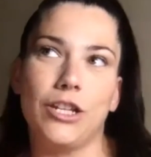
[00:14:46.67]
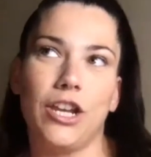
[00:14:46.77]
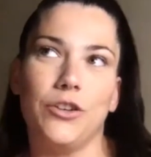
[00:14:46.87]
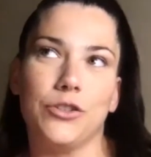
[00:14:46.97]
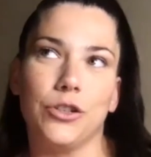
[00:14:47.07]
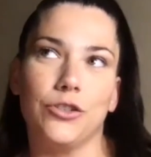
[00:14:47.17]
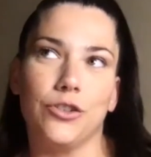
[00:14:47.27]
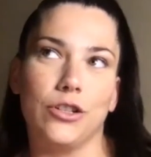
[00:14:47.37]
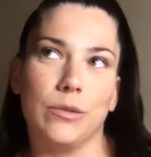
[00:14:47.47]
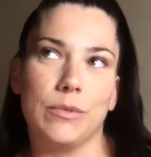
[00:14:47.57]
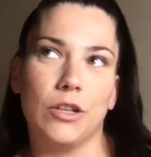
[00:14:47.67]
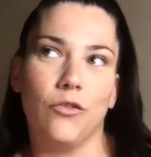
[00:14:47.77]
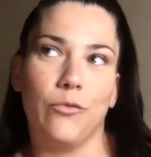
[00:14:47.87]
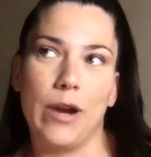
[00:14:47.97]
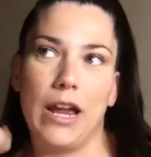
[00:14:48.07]
usually draws
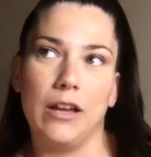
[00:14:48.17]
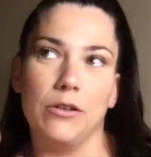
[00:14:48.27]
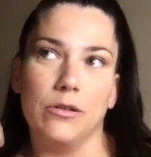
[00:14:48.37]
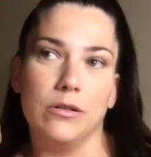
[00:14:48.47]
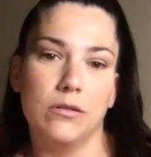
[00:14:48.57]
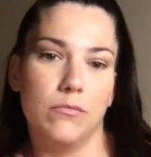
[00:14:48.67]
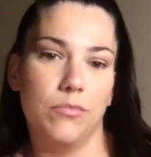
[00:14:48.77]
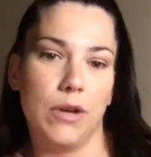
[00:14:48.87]
himself brown, but